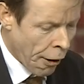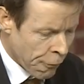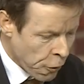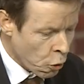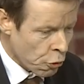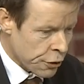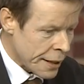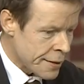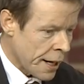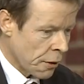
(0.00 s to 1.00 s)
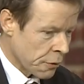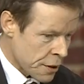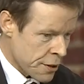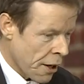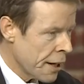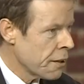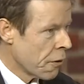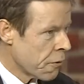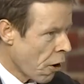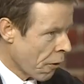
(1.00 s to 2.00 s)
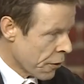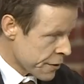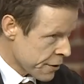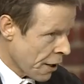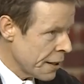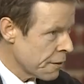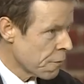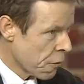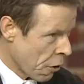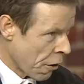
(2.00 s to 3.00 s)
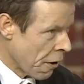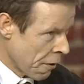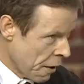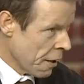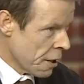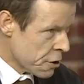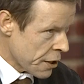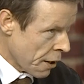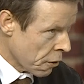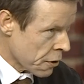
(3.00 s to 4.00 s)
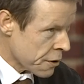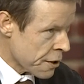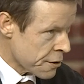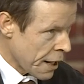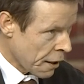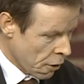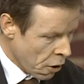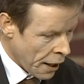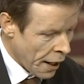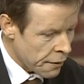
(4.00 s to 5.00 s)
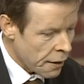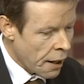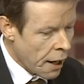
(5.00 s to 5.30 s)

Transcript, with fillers: A full detailed design of, of the site for the shareholders to take a look at